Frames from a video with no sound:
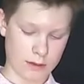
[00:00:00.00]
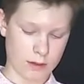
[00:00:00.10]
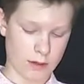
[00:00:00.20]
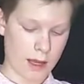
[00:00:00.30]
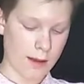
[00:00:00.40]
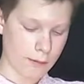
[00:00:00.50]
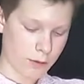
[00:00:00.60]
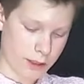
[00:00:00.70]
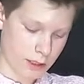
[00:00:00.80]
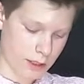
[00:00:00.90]
So I'm
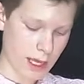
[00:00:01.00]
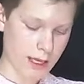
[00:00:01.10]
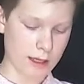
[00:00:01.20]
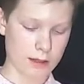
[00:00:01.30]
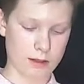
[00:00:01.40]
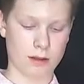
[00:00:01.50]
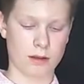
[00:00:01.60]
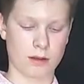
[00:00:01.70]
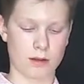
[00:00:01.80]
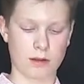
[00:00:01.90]
going to take it,
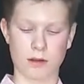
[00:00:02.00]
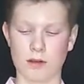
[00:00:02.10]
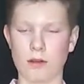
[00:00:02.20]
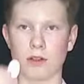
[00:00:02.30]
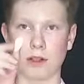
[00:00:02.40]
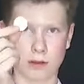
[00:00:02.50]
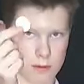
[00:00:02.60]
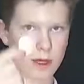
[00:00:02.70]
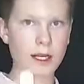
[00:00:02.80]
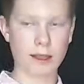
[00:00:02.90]
just
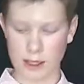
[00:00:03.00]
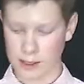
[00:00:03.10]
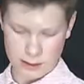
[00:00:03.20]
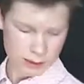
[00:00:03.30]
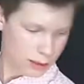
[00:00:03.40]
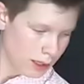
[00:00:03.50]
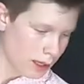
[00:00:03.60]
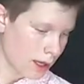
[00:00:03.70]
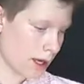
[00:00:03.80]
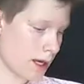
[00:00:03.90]
one of these,
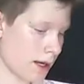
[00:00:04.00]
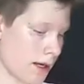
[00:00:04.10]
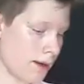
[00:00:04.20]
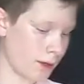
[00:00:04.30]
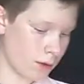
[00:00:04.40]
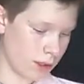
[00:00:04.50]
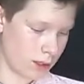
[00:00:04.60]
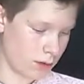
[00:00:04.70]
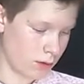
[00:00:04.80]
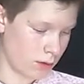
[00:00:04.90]
and I'm
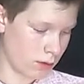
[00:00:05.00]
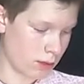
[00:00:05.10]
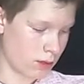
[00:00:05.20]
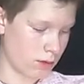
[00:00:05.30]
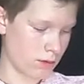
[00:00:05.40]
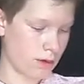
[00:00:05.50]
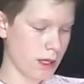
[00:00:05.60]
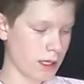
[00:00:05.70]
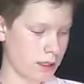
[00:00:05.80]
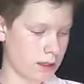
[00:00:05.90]
going to do
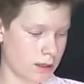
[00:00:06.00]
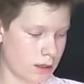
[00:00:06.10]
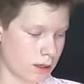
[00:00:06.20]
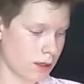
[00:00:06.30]
this,